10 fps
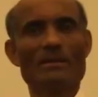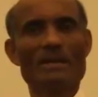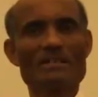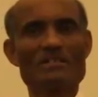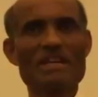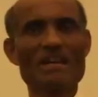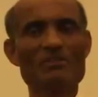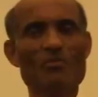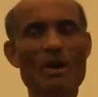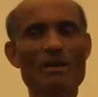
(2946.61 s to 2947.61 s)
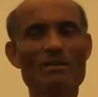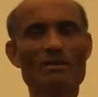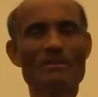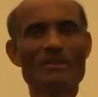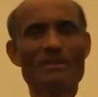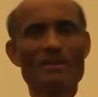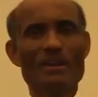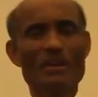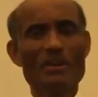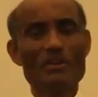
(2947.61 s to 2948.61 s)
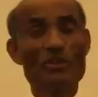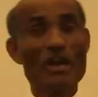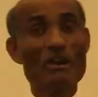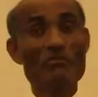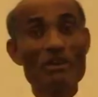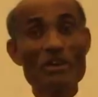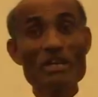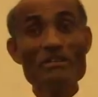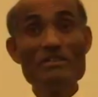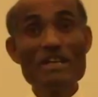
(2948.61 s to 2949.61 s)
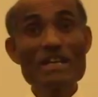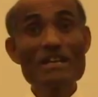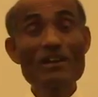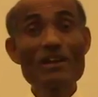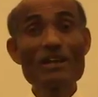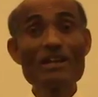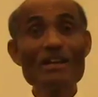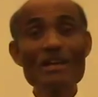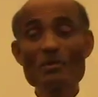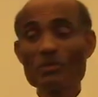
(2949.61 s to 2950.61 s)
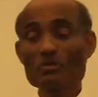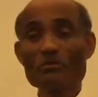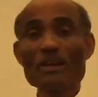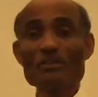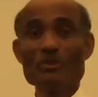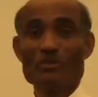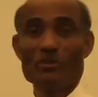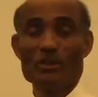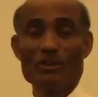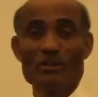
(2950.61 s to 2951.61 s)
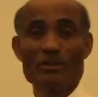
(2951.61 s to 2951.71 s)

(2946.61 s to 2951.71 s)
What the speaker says: That second one. They are very nearly equal frequency.